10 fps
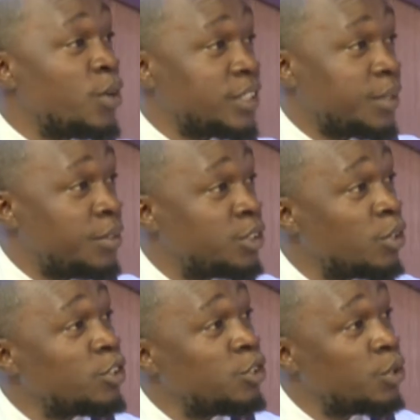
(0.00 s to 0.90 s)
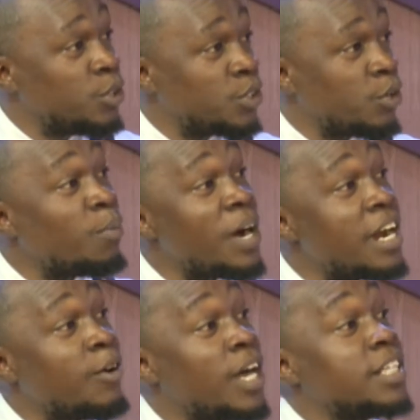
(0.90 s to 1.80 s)
It's not yours. Omwana
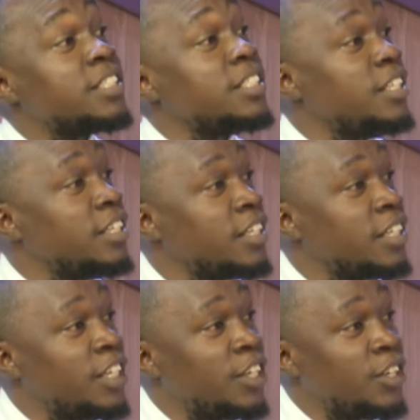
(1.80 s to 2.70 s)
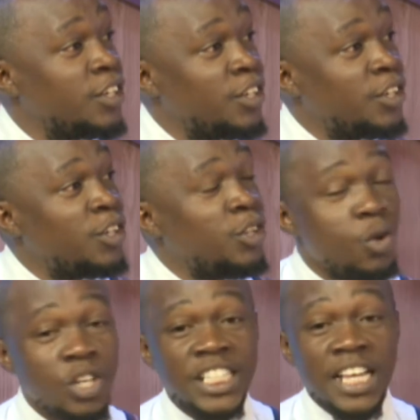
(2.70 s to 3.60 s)
wansi.
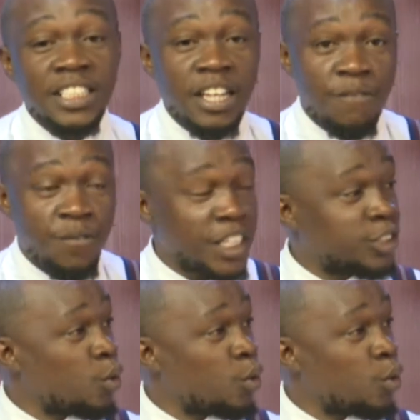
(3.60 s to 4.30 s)
You're just a vessel.